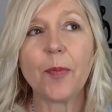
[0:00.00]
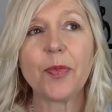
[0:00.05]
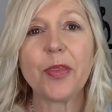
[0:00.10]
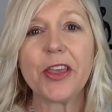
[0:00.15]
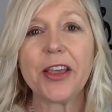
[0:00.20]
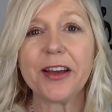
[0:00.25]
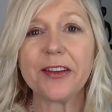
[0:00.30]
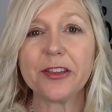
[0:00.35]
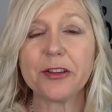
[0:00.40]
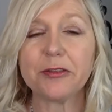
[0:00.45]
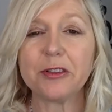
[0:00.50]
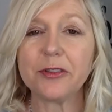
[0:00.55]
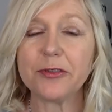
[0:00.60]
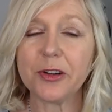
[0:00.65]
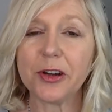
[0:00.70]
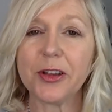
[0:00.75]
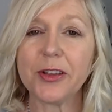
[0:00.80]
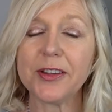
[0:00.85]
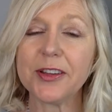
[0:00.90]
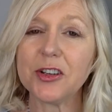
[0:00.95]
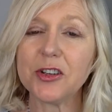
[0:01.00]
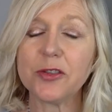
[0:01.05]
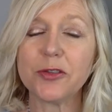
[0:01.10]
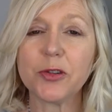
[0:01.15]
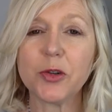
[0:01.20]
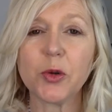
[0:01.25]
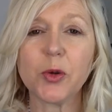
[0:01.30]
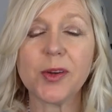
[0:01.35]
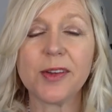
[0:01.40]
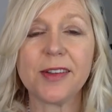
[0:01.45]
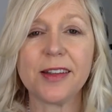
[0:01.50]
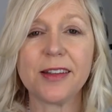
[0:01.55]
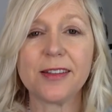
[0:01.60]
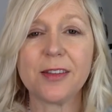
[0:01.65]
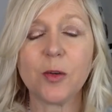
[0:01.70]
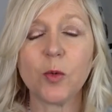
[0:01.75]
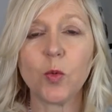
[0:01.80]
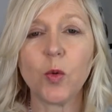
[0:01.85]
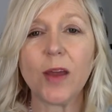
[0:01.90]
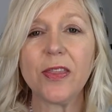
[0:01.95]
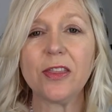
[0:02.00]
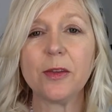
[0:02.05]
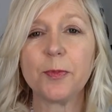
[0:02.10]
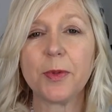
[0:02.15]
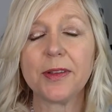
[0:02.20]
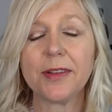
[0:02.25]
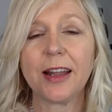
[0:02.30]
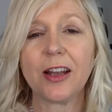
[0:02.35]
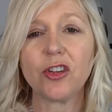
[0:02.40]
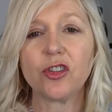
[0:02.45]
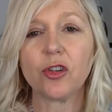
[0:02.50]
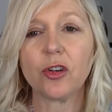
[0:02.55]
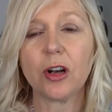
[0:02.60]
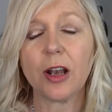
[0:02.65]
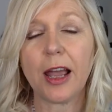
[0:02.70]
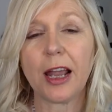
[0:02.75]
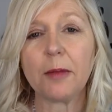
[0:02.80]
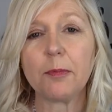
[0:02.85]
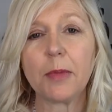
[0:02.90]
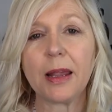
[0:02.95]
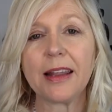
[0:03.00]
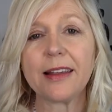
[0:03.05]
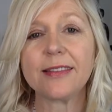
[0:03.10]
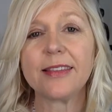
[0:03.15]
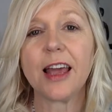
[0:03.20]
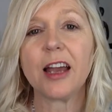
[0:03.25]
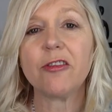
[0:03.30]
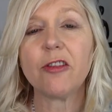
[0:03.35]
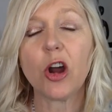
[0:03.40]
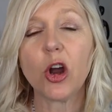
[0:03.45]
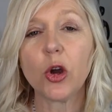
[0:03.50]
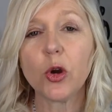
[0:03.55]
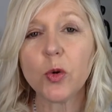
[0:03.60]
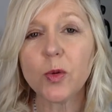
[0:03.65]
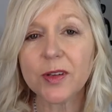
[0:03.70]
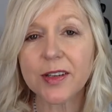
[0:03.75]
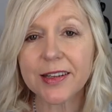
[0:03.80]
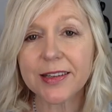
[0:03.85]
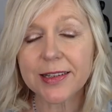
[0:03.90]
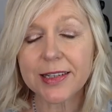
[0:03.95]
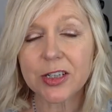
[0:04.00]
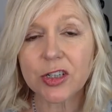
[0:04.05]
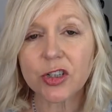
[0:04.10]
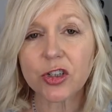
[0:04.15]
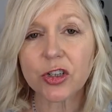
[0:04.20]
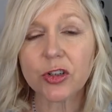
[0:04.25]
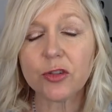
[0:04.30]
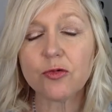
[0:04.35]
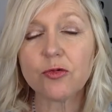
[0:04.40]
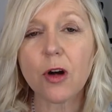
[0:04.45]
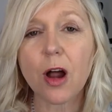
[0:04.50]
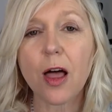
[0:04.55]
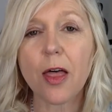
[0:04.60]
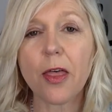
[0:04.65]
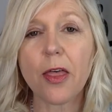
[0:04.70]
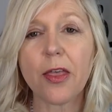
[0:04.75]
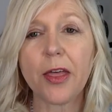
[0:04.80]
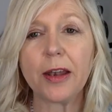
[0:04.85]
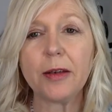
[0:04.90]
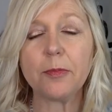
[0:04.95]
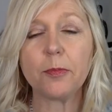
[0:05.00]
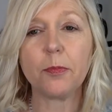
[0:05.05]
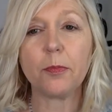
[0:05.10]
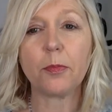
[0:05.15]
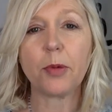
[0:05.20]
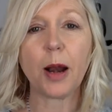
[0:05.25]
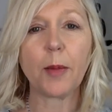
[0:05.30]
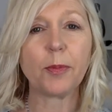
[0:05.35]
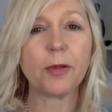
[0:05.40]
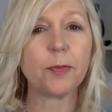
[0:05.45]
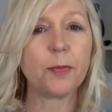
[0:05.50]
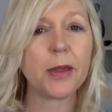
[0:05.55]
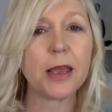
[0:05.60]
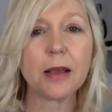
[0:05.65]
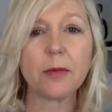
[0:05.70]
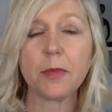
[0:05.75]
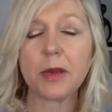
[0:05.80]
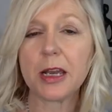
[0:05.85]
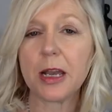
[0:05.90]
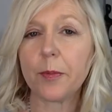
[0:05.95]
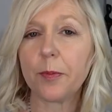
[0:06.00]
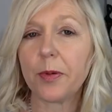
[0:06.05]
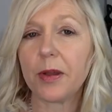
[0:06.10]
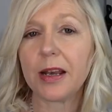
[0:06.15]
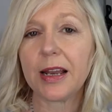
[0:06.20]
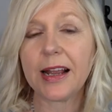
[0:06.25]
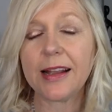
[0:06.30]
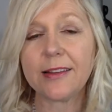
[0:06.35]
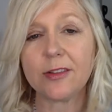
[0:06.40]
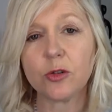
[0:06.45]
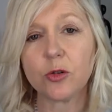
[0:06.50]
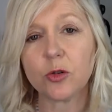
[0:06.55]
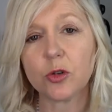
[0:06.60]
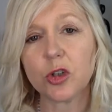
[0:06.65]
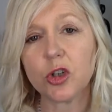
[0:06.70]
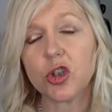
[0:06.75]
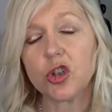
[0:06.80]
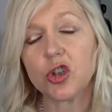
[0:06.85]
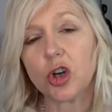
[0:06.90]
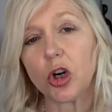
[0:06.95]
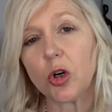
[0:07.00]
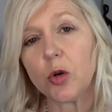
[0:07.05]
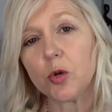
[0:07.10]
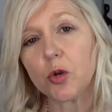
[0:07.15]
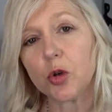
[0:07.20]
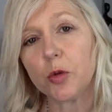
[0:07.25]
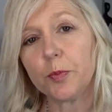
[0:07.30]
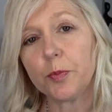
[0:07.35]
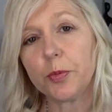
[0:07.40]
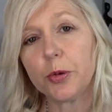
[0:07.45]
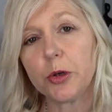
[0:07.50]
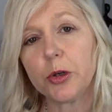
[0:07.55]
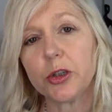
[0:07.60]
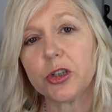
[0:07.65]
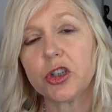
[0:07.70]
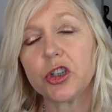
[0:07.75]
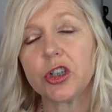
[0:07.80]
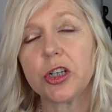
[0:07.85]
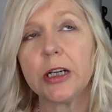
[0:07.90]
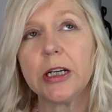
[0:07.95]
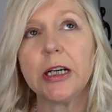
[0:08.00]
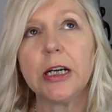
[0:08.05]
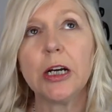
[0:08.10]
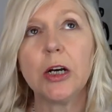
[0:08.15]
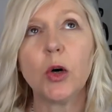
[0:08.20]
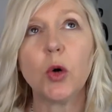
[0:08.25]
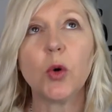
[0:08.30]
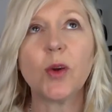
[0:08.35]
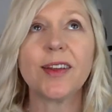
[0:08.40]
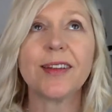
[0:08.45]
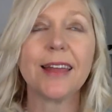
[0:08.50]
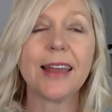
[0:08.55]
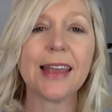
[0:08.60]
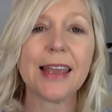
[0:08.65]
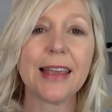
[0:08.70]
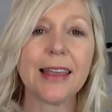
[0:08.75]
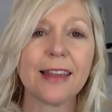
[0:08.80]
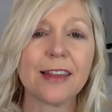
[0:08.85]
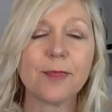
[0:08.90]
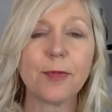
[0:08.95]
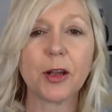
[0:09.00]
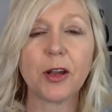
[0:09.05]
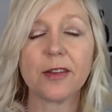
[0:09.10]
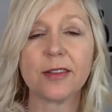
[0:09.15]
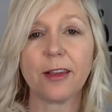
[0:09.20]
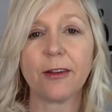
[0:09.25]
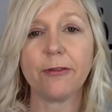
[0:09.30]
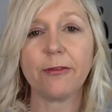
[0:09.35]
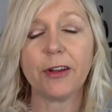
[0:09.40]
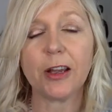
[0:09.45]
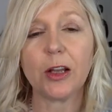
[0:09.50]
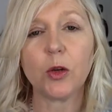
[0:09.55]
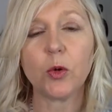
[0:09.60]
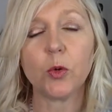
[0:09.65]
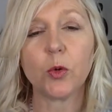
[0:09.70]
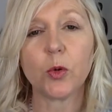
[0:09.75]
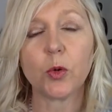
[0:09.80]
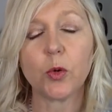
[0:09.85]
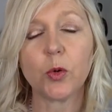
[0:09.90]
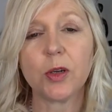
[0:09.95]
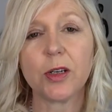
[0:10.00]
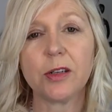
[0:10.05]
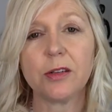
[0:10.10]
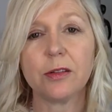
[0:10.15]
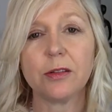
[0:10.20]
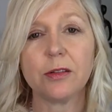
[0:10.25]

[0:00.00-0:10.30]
The other advantage, of course, is that when the potential client makes their own decision, rather than perhaps being manipulated or cajoled or pushed or saying yes because they feel awkward